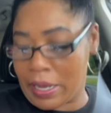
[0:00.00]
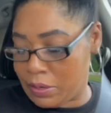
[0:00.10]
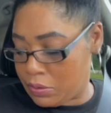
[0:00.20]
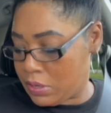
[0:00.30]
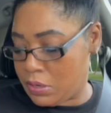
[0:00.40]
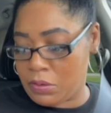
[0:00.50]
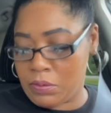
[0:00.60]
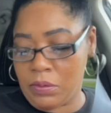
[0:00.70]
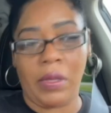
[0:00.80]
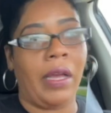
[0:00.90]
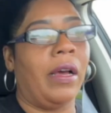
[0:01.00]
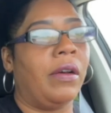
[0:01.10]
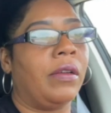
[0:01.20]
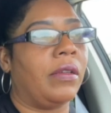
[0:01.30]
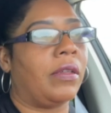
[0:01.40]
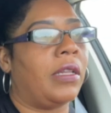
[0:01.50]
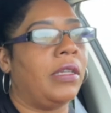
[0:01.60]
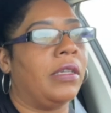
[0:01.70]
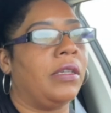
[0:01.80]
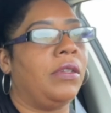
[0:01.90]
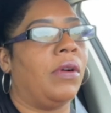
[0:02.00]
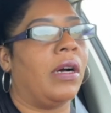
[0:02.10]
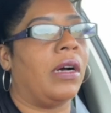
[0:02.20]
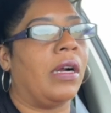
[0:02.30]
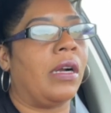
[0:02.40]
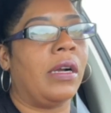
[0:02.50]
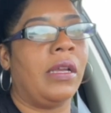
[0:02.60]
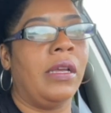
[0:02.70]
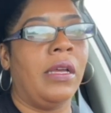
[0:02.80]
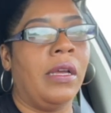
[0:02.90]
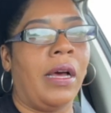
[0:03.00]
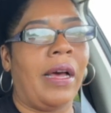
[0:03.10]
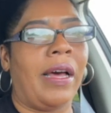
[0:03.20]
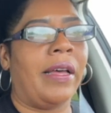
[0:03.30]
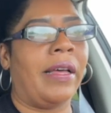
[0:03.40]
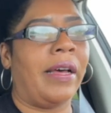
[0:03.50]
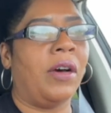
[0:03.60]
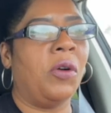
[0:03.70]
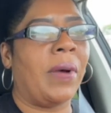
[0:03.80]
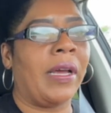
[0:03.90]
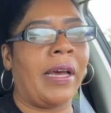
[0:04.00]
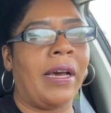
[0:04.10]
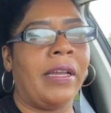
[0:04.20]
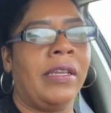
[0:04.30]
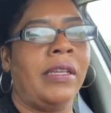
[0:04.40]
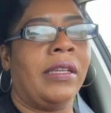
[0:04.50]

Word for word: I don't know how clear you are. I hope I got it.